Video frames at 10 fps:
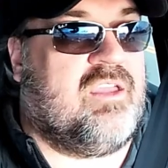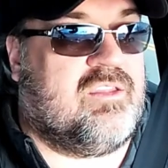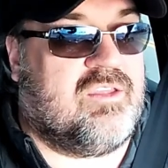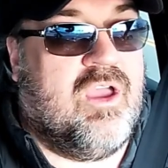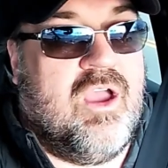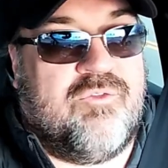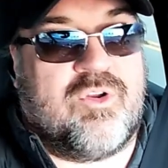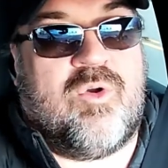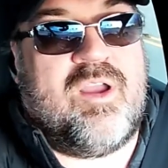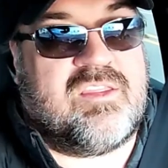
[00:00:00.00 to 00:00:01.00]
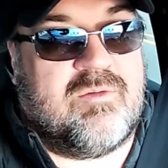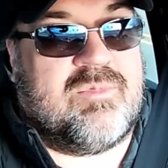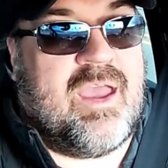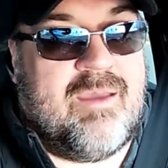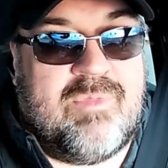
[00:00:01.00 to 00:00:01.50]
cases for quite
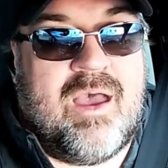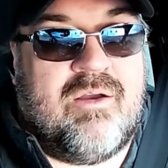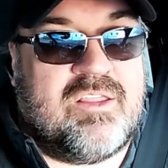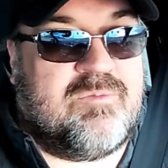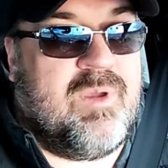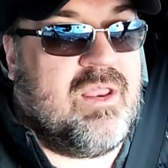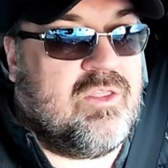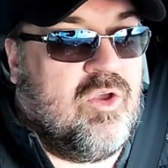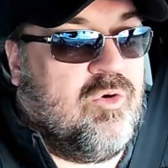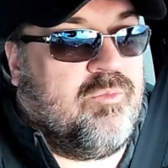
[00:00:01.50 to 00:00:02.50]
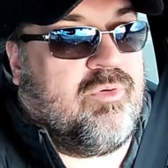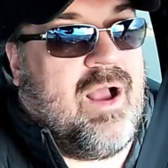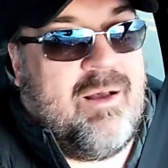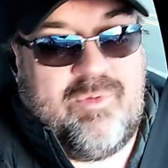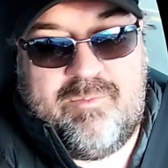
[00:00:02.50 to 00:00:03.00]
some time now. It's been a known
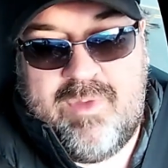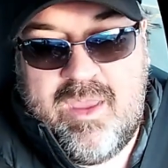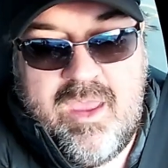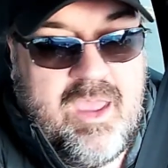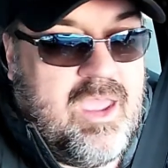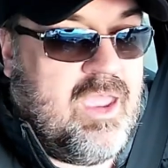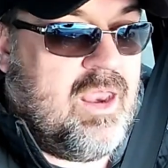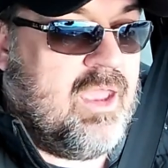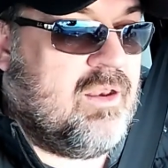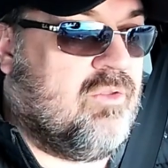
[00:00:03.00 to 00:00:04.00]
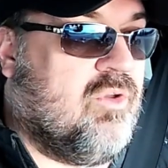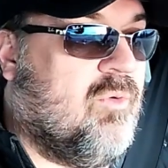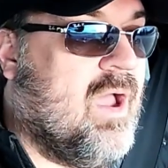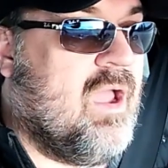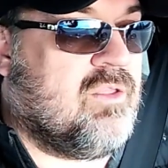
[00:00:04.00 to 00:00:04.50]
problem, and I don't know
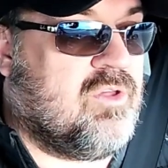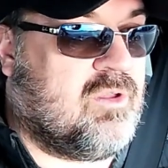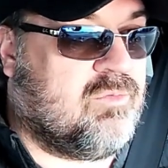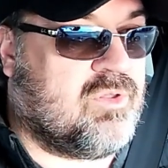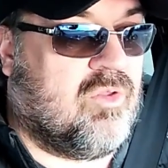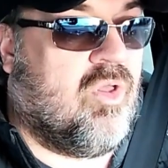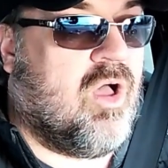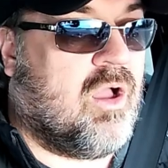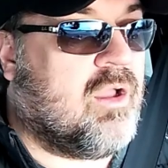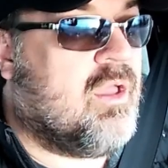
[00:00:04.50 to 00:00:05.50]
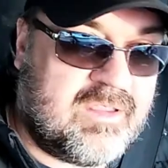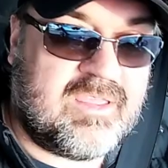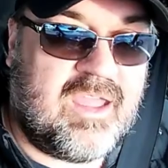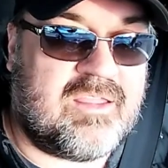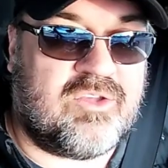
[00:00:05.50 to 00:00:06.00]
why it took them so long to
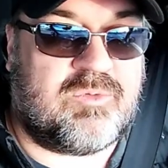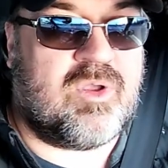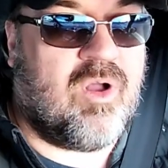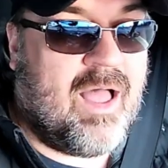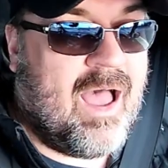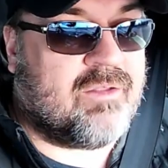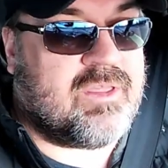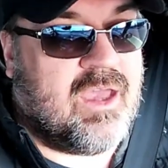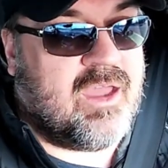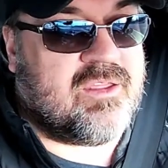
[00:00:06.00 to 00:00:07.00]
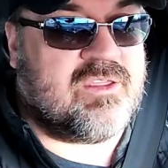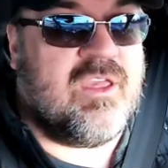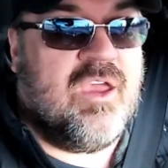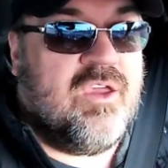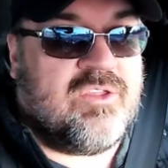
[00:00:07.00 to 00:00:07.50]
get this recall out to us,
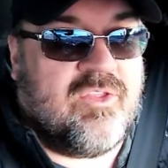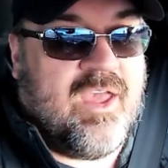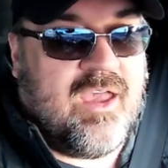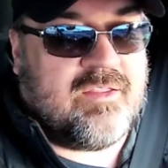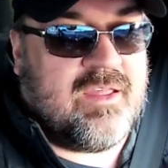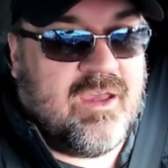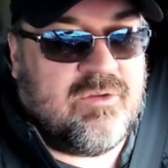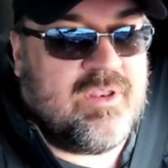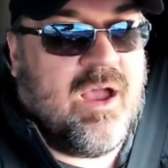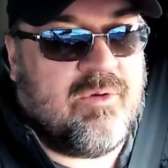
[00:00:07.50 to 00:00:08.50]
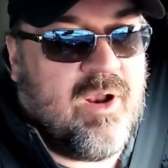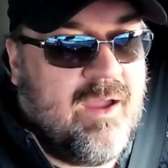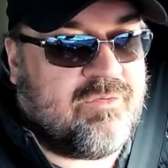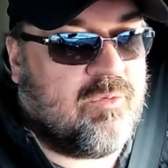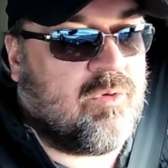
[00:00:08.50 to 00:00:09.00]
so that now we don't
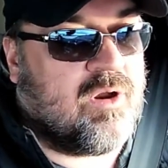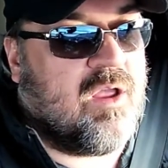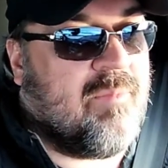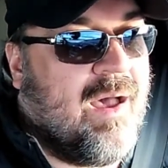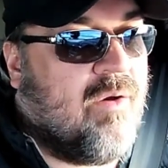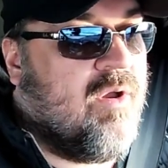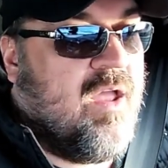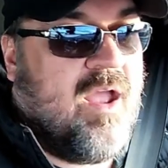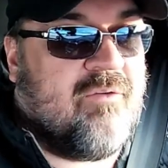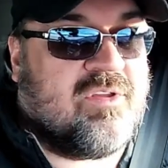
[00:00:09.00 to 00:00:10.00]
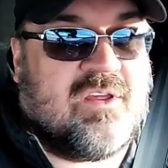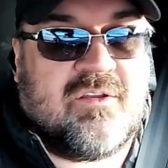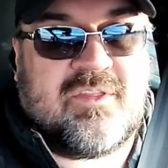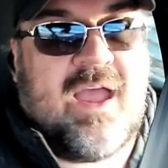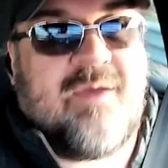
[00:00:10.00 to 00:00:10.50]
have to worry about every
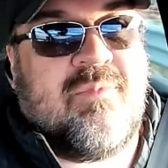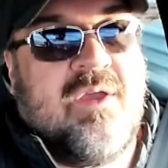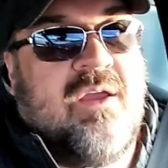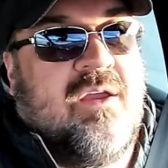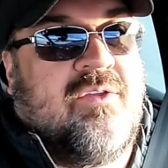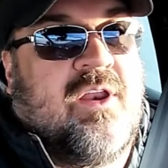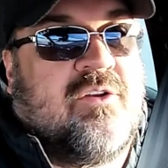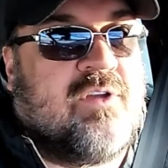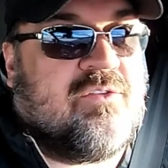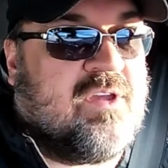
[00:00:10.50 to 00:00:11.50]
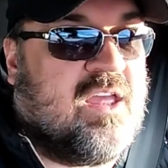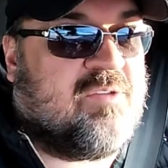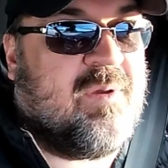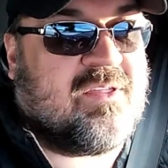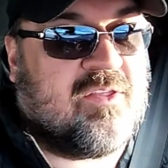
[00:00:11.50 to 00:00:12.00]
single time that our transfer
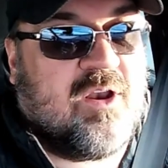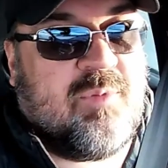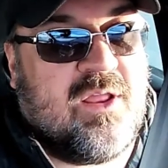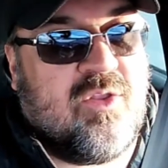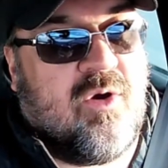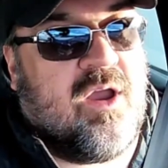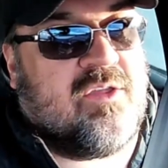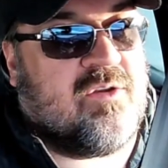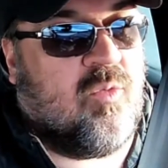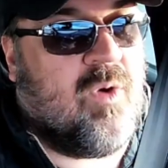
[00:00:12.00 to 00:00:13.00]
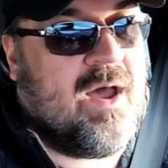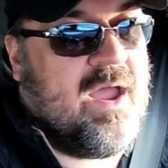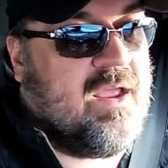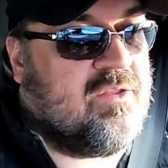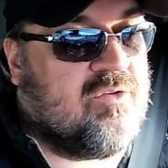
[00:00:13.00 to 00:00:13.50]
case makes a little bit of noise, it
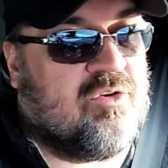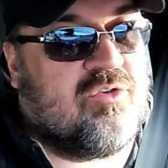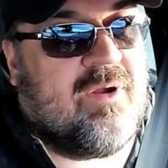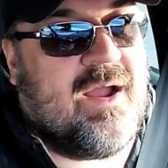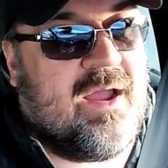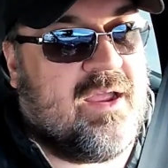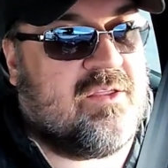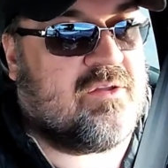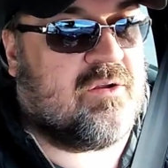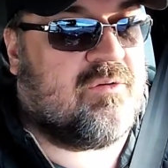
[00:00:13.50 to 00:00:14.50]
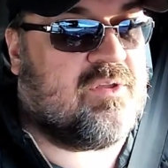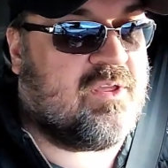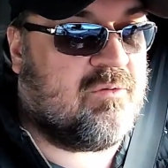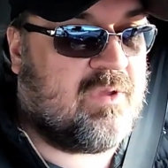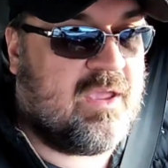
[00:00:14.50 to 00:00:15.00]
whines or grinds, or
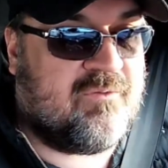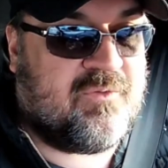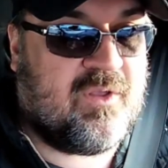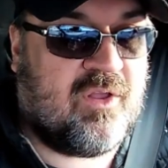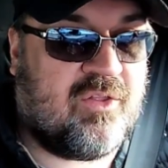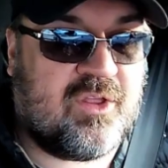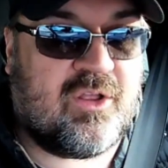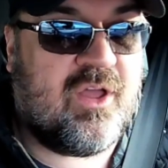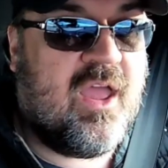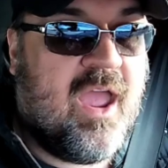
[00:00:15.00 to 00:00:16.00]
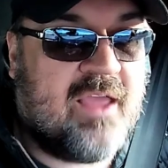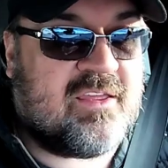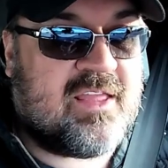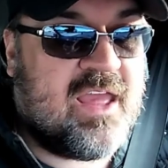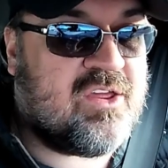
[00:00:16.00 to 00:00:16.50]
we feel a little
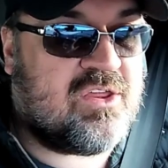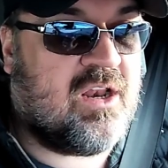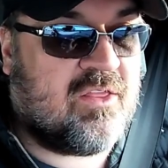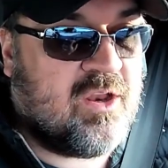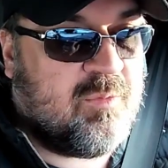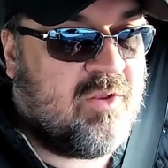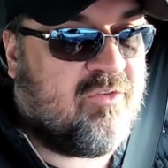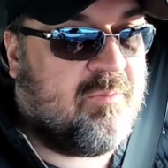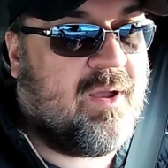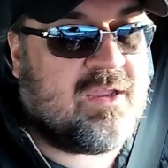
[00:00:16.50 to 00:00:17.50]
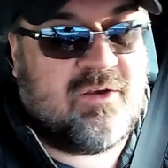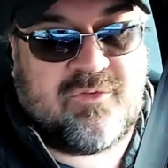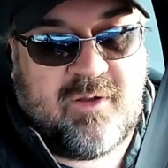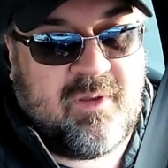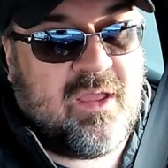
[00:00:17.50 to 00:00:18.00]
hesitation, a little bit of a bucking
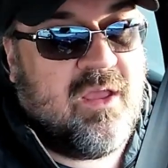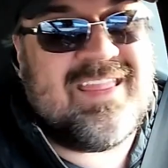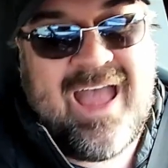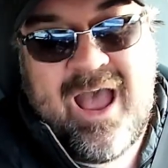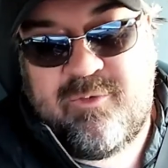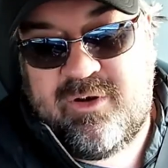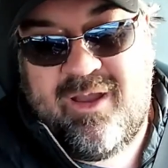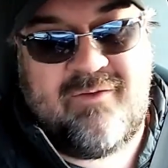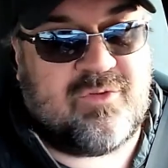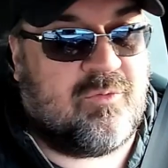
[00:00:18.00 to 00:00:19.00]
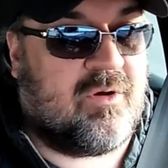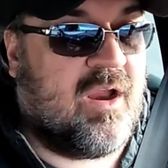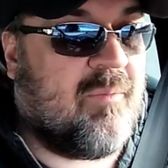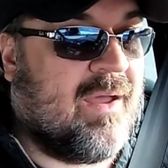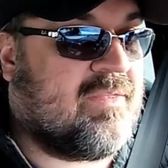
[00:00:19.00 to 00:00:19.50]
from it. Now we don't have to
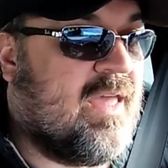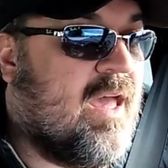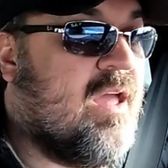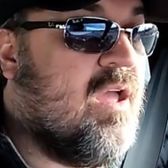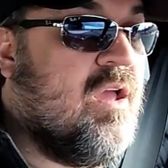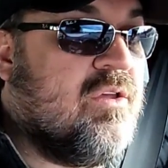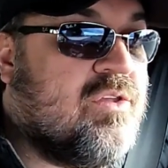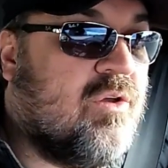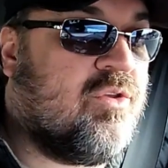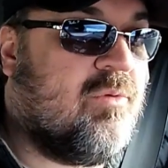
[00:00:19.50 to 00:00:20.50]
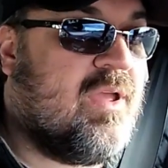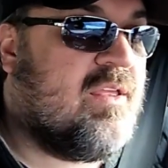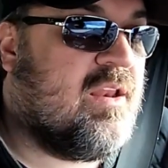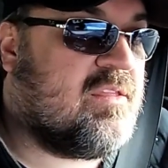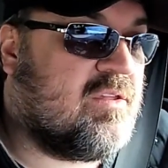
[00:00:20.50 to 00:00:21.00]
worry about that. So the
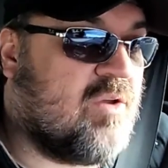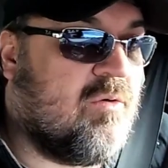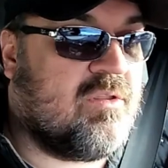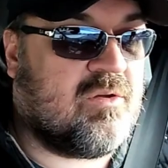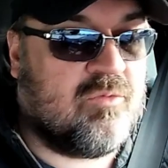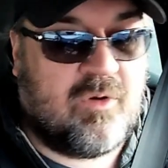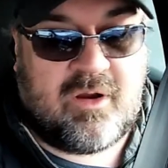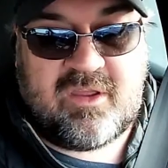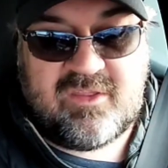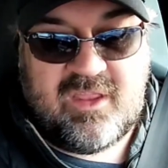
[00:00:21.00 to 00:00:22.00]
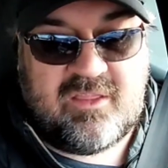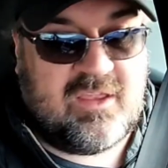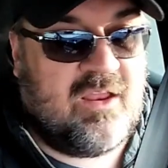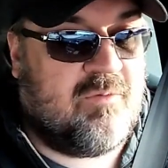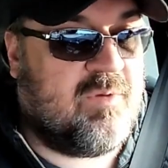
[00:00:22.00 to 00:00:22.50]
way that it's going to work is that it's
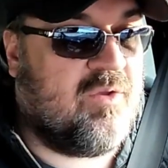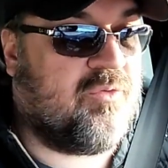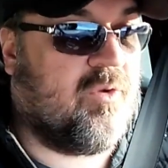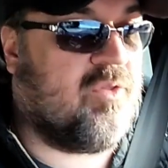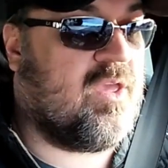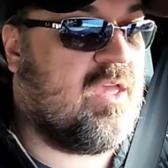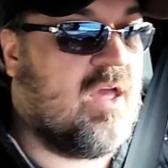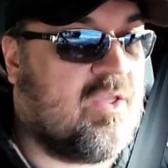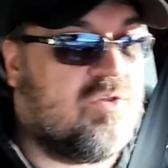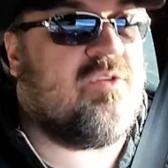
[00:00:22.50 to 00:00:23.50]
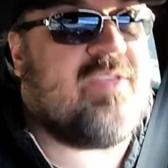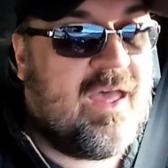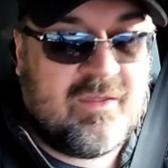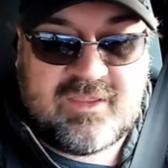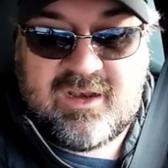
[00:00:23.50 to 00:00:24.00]
going to be for the
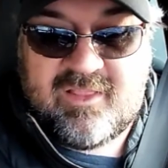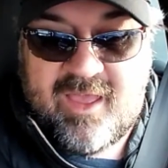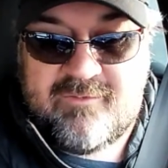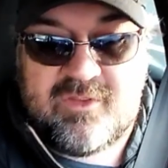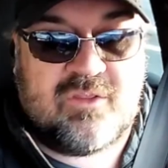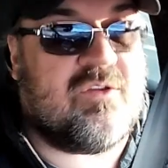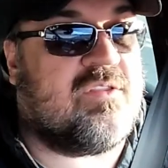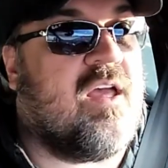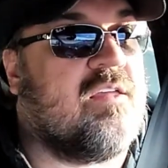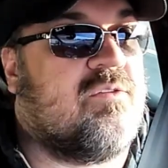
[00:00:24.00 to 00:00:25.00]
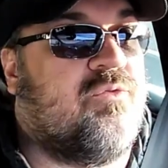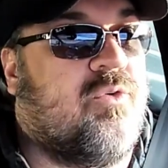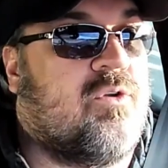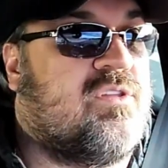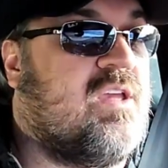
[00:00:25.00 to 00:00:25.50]
2011 to
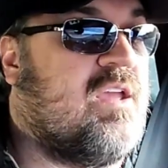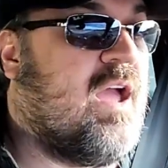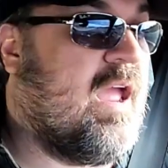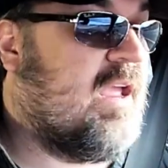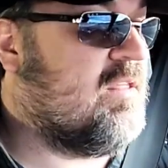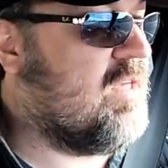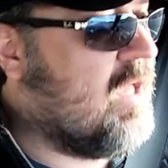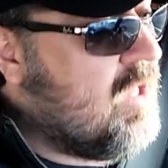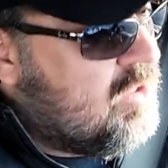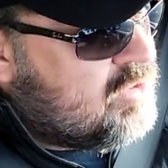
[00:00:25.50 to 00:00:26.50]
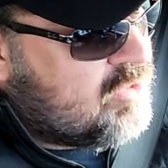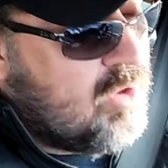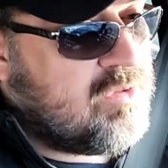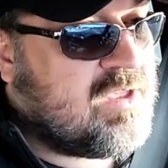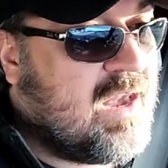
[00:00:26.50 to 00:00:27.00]
2014 Cayennes. So
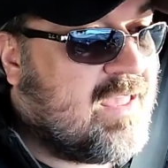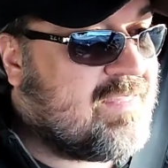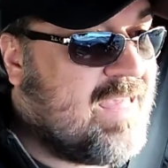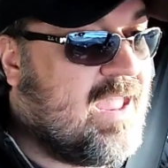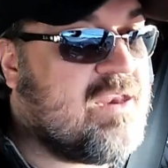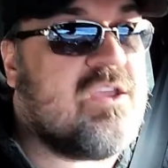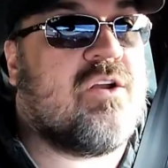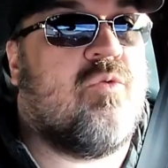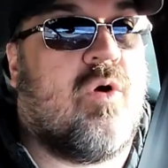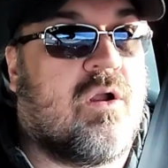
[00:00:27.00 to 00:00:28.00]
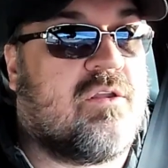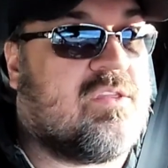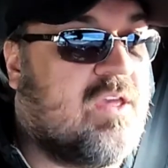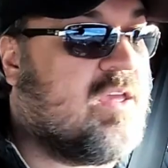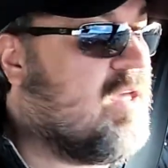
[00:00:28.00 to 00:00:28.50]
those get a 10-year
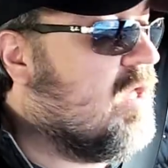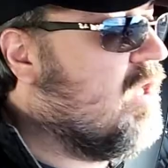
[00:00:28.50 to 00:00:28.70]
warranty